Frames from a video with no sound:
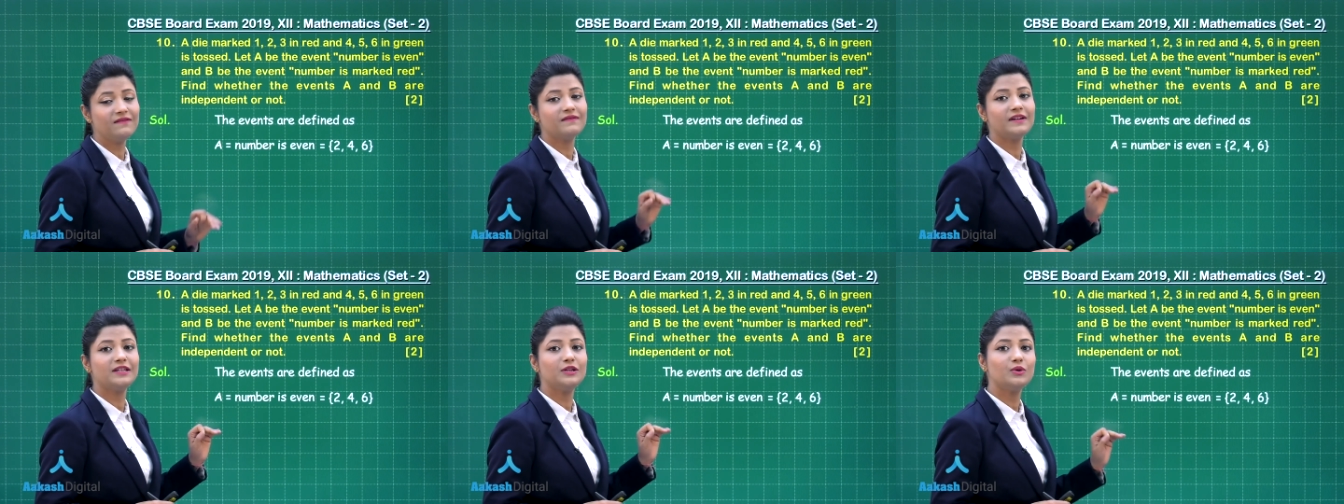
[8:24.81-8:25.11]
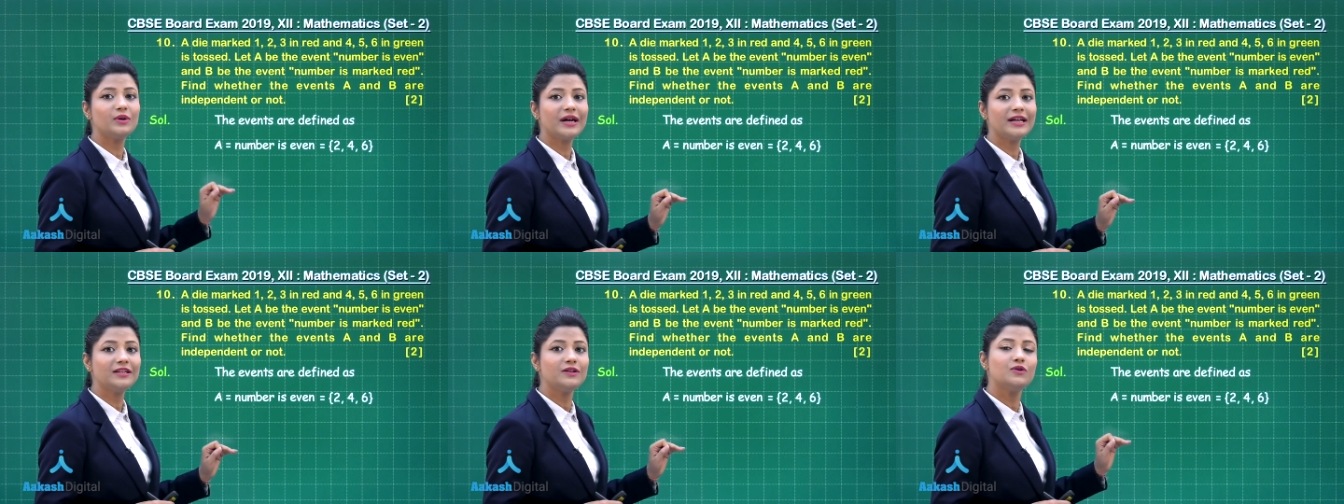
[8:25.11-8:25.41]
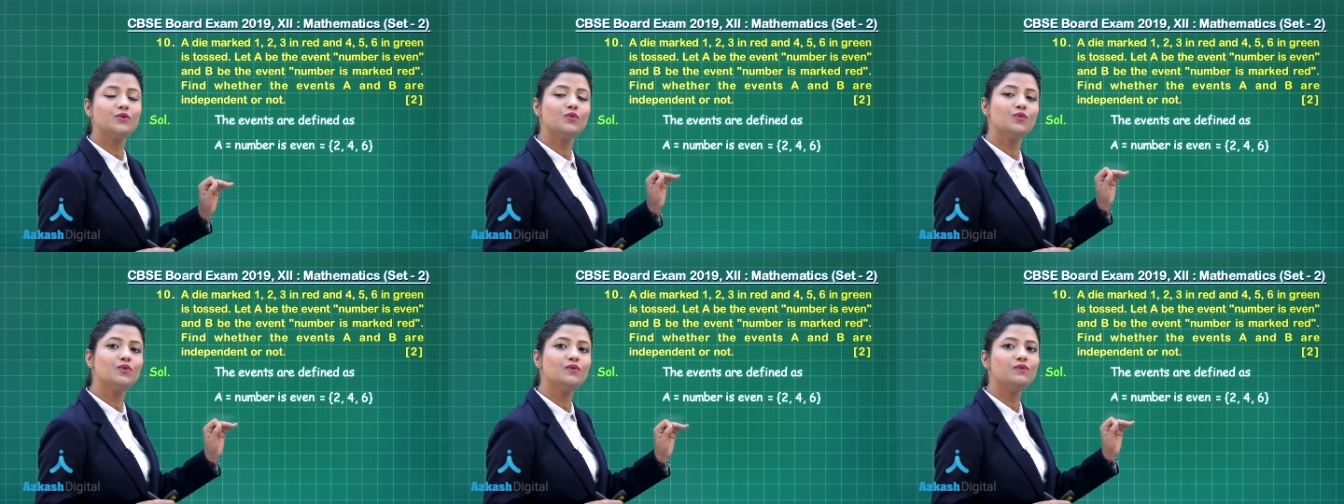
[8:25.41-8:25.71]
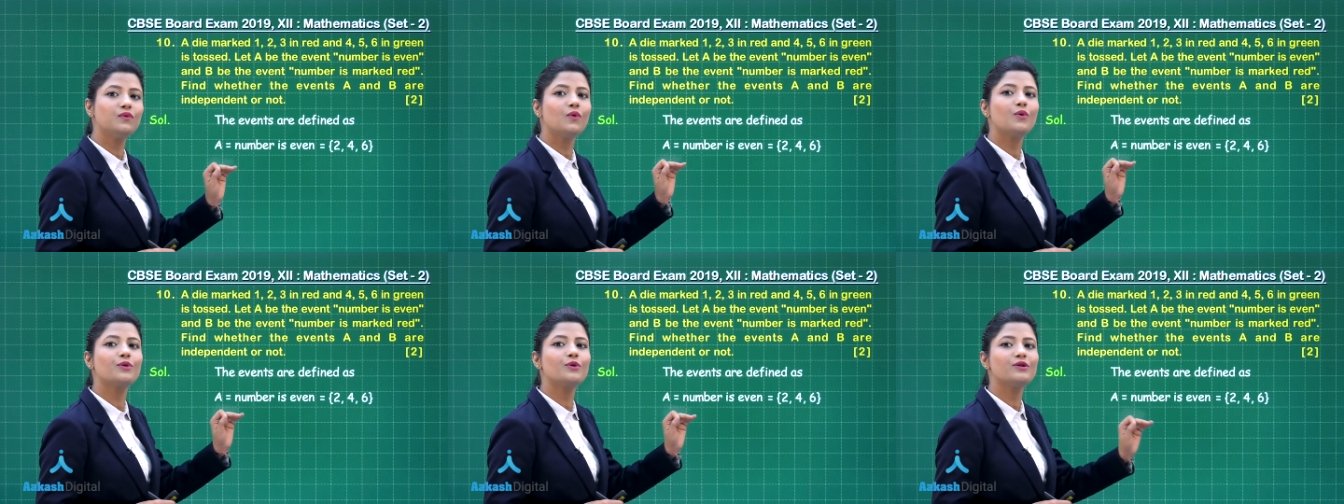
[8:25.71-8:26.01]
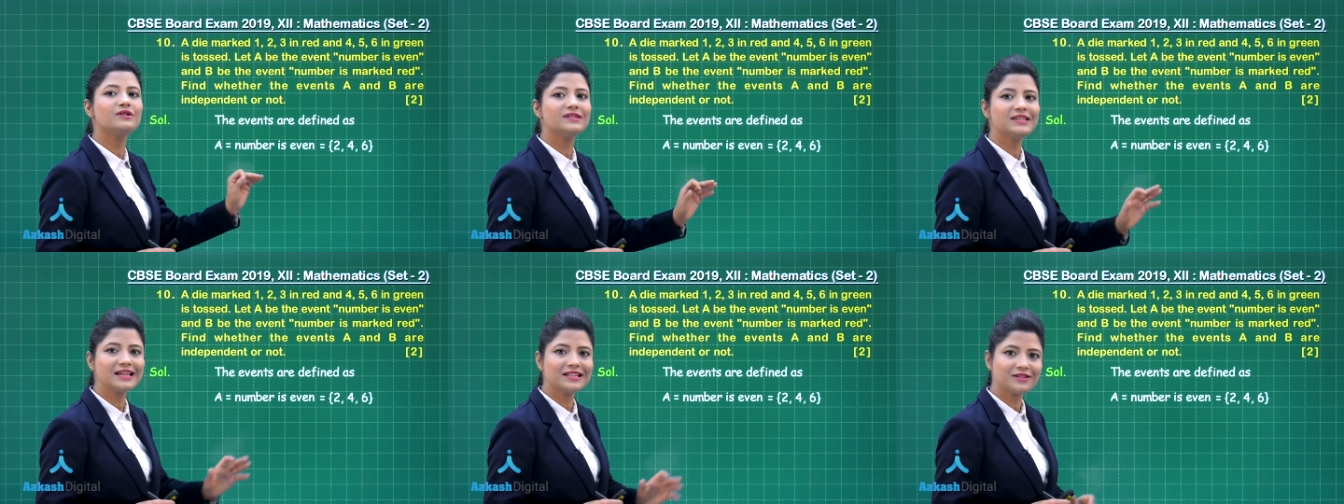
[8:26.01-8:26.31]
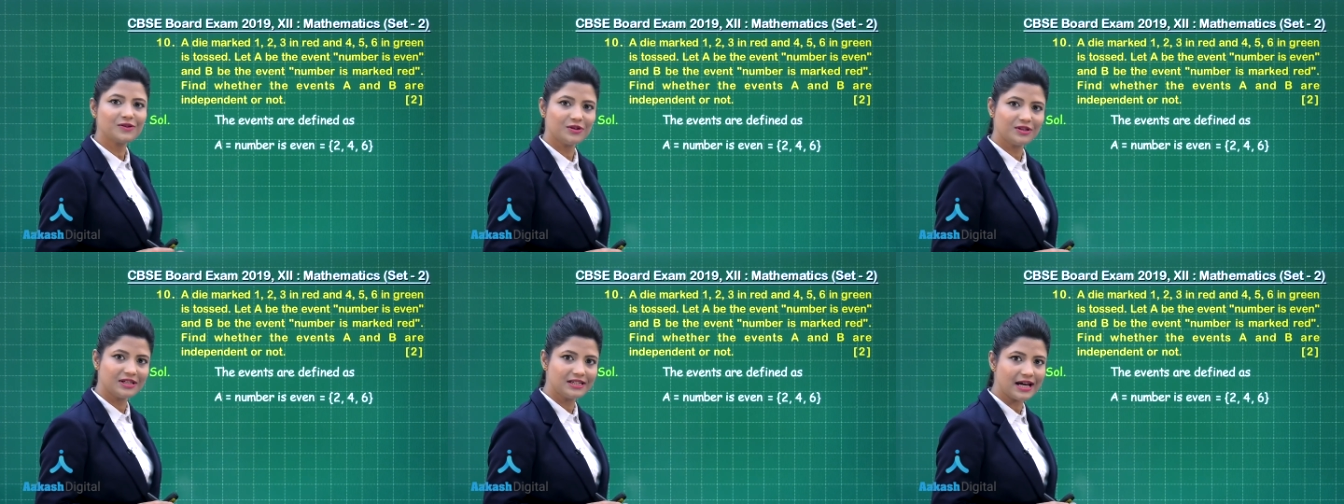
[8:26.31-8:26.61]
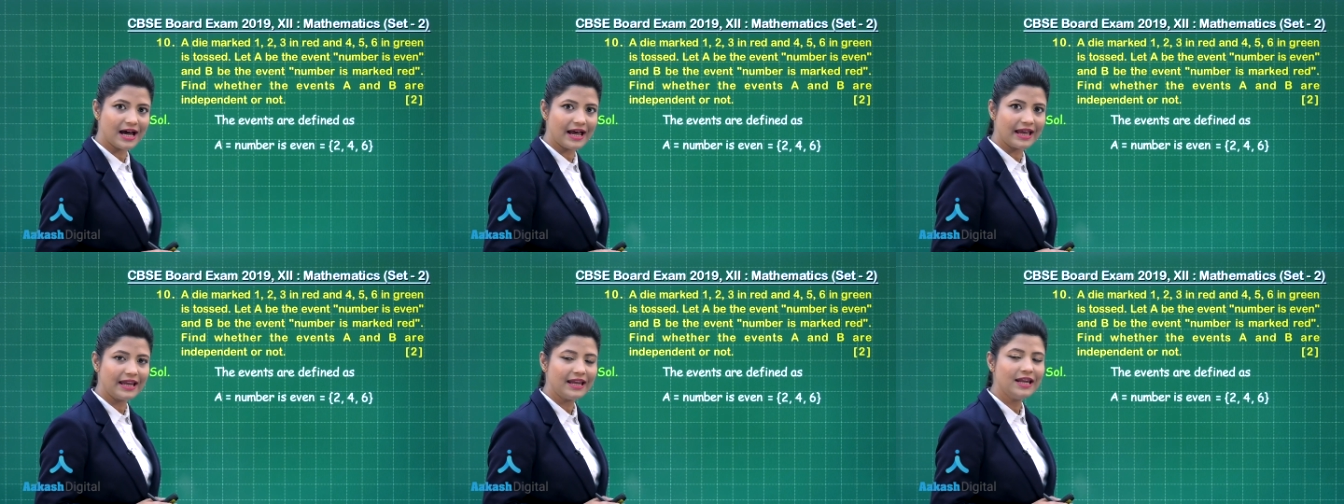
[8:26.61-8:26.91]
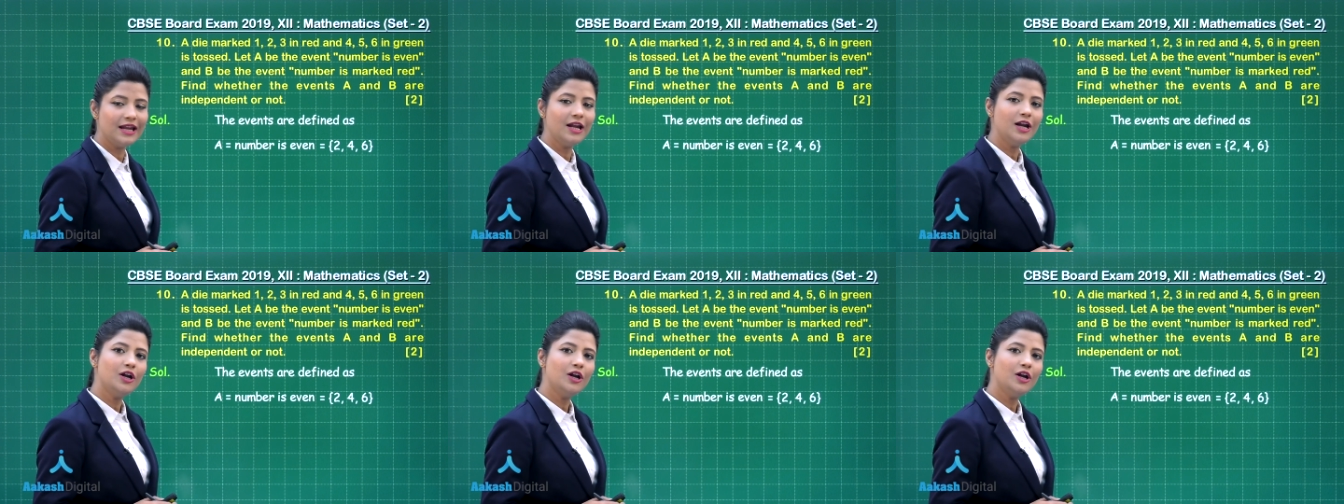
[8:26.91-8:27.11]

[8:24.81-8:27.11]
when you get two, four or six on the die.